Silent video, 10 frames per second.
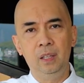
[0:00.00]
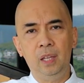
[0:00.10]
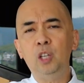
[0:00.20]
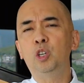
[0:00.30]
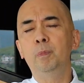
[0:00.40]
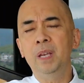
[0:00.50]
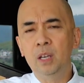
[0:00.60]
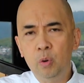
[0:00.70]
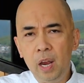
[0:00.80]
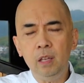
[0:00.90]
They should be
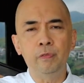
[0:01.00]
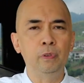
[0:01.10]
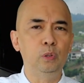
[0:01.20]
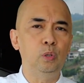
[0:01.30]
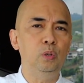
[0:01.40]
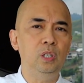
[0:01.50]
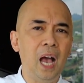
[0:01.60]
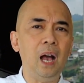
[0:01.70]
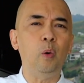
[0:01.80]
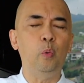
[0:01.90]
grateful to
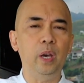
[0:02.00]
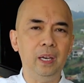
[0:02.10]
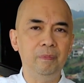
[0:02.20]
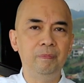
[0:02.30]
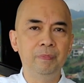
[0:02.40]
Yahweh.